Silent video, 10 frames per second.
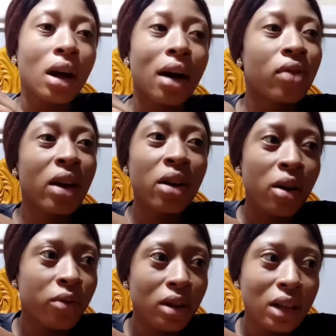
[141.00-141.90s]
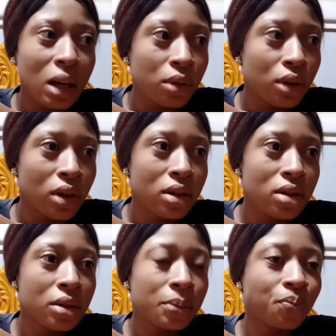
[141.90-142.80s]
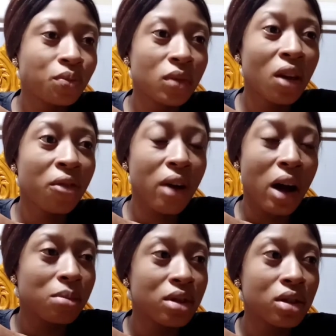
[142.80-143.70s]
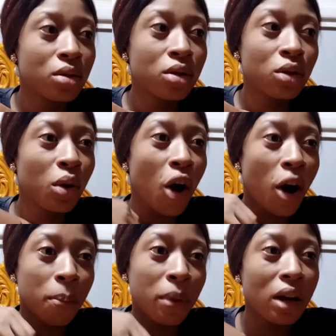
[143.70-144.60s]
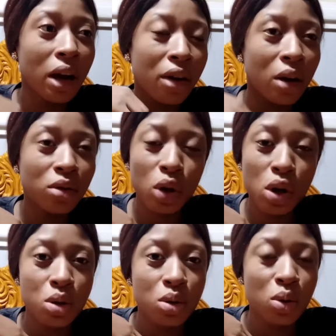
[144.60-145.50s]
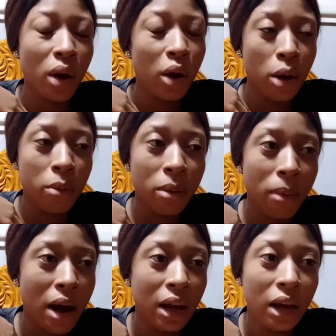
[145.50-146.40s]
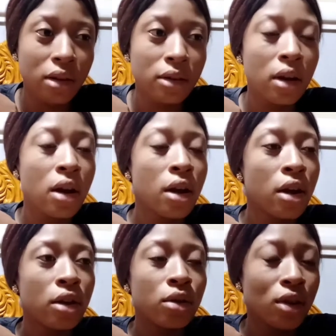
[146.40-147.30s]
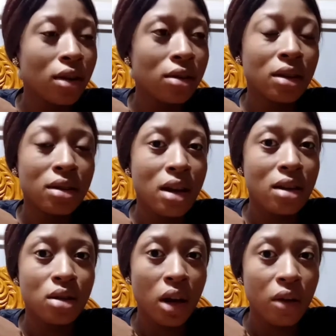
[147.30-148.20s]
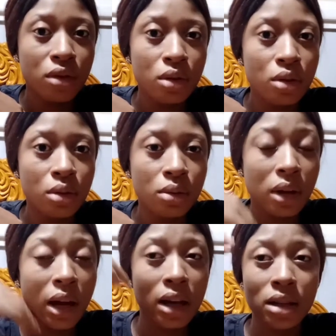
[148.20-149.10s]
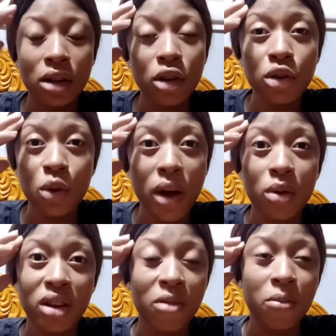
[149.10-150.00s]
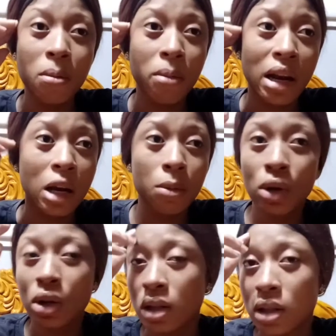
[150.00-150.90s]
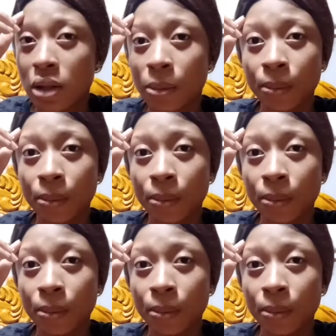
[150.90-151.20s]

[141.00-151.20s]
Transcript: And thank God for that, because if I'm still, hopping around, going to school and coming back and doing all the things that I still have to do, guys, I don't know where I would have been by now, because